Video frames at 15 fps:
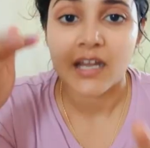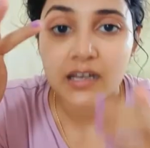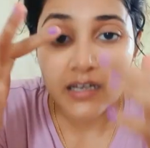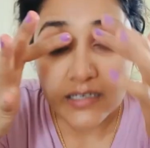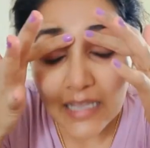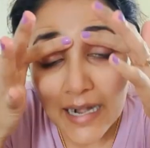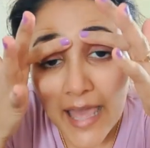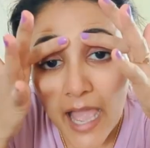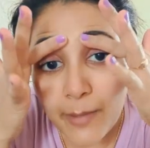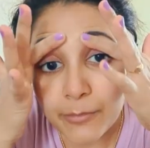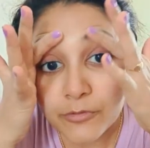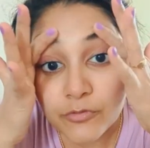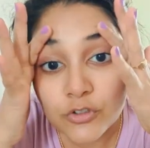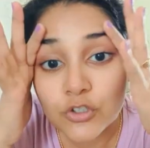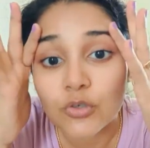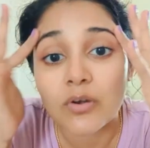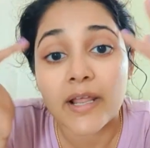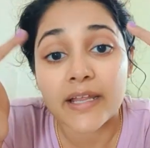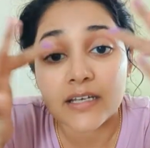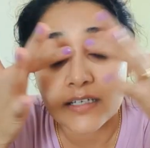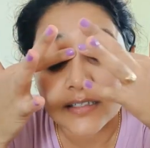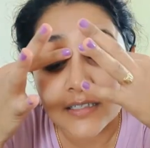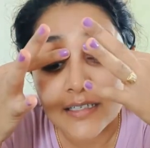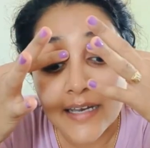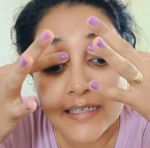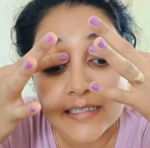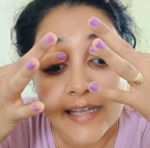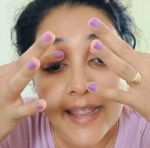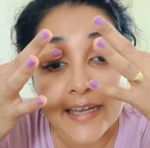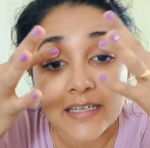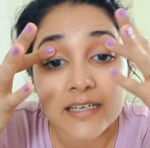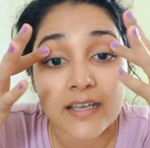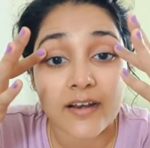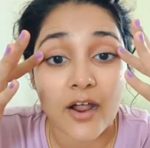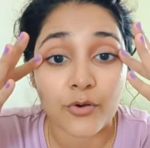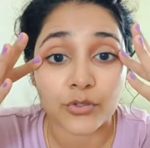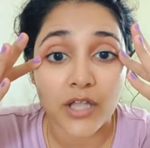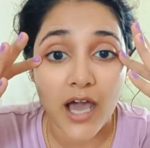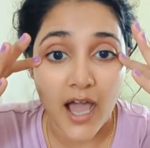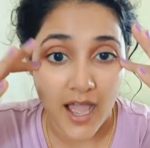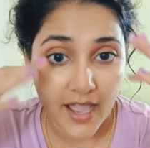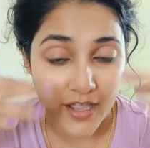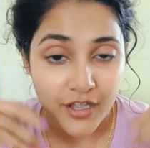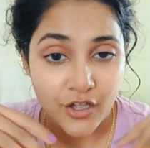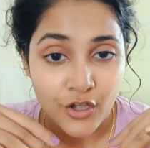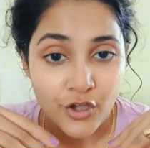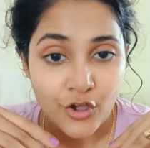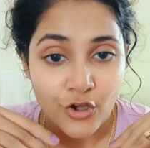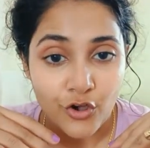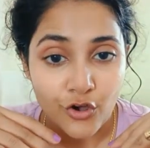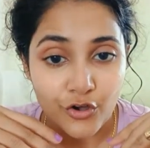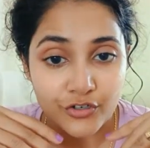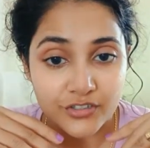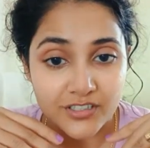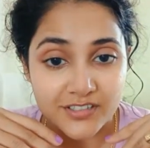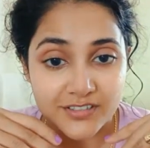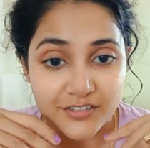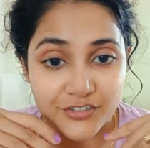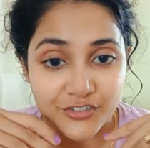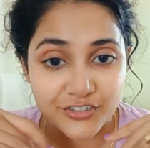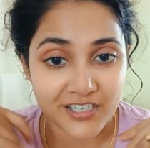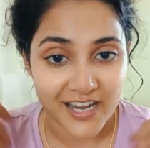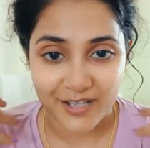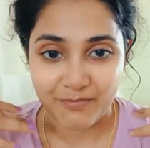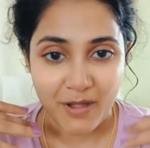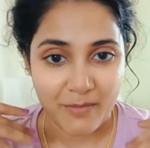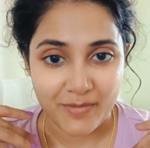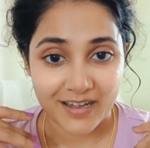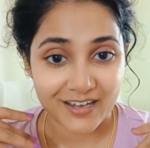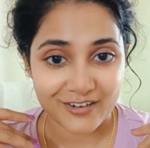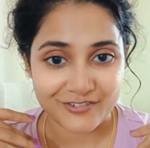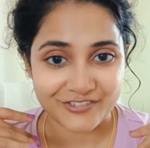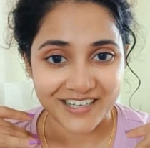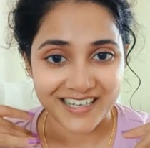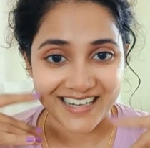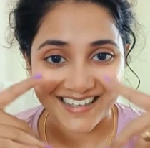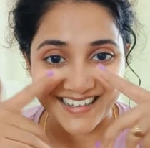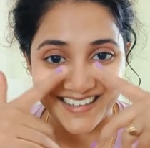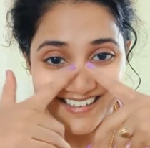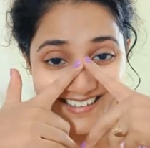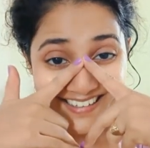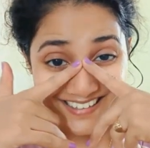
Did that happen with you? Like, did it get tightened around the eye? Or is it just like my mental feeling?